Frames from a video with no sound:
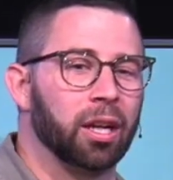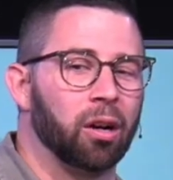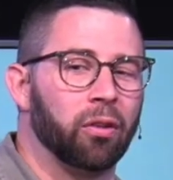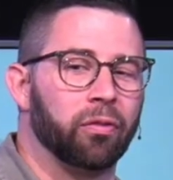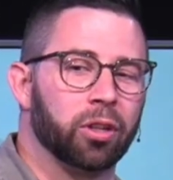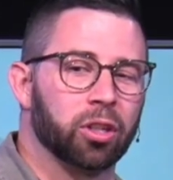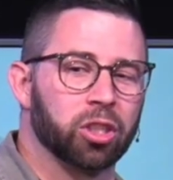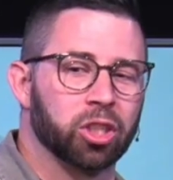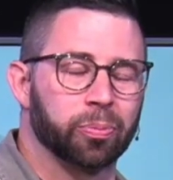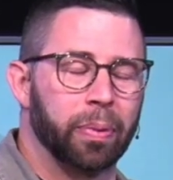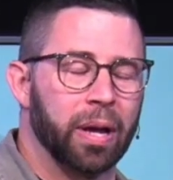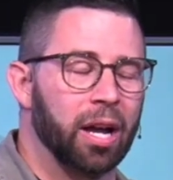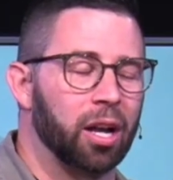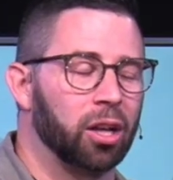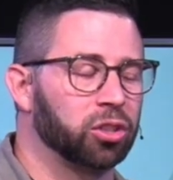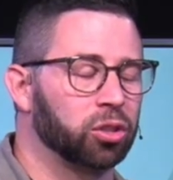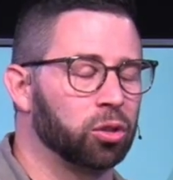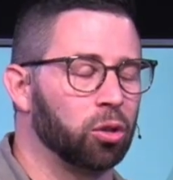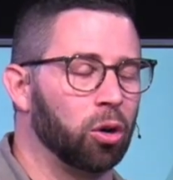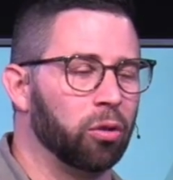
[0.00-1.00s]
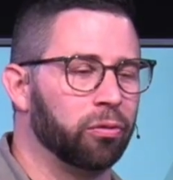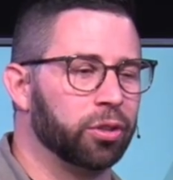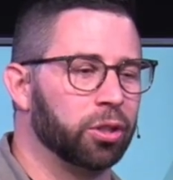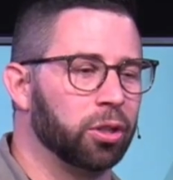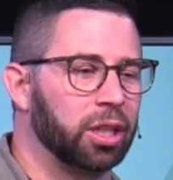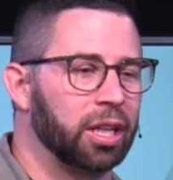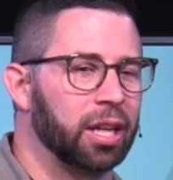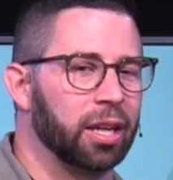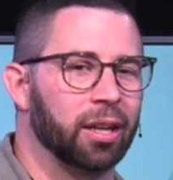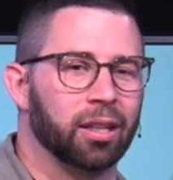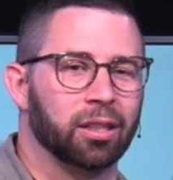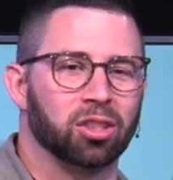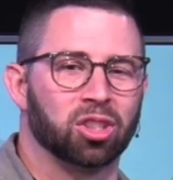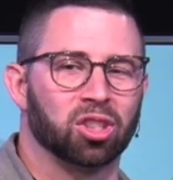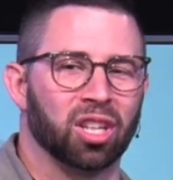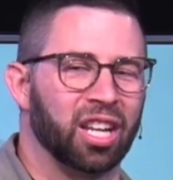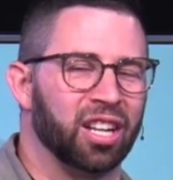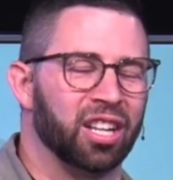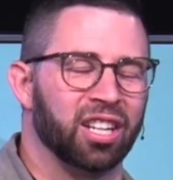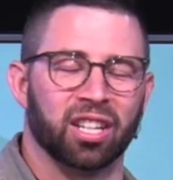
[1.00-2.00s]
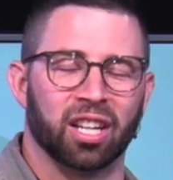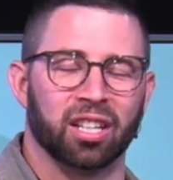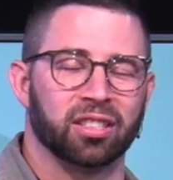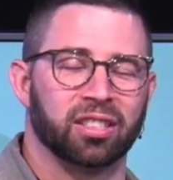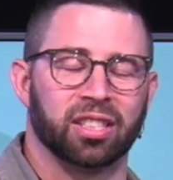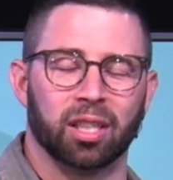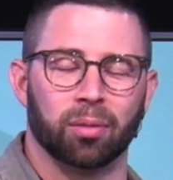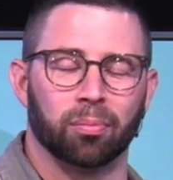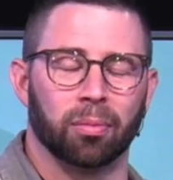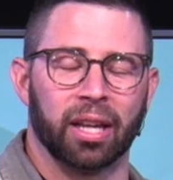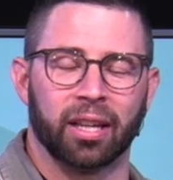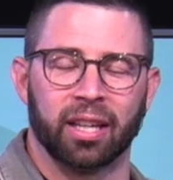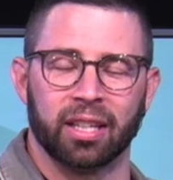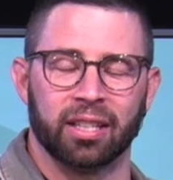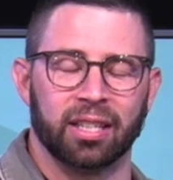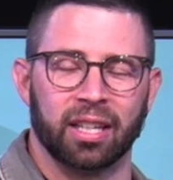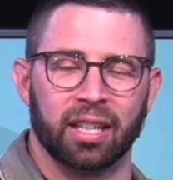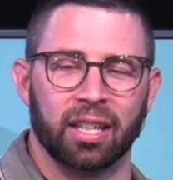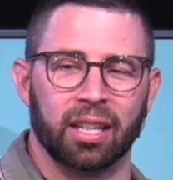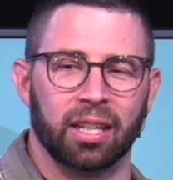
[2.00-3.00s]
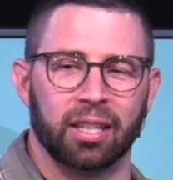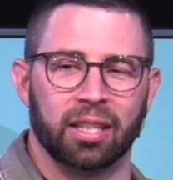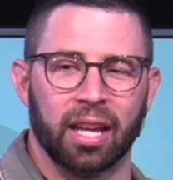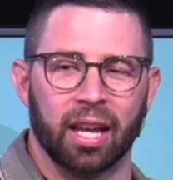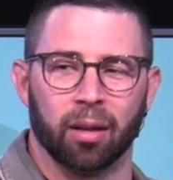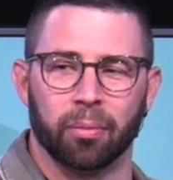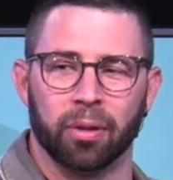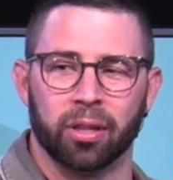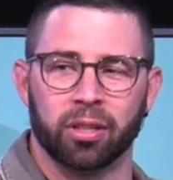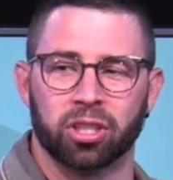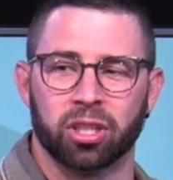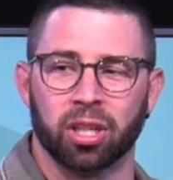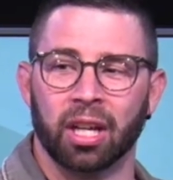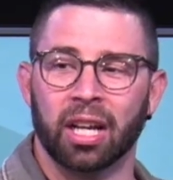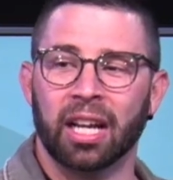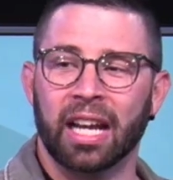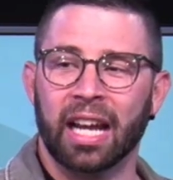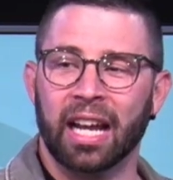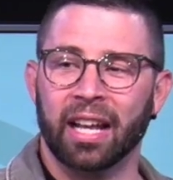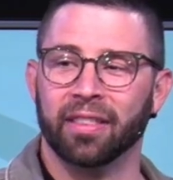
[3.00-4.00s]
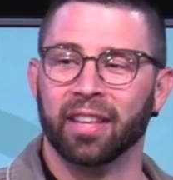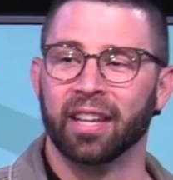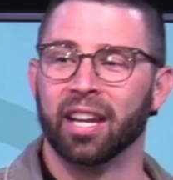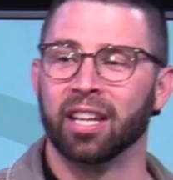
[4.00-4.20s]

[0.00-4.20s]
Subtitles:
over your spouse or over your kids and it doesn't seem like it did any damage, and then a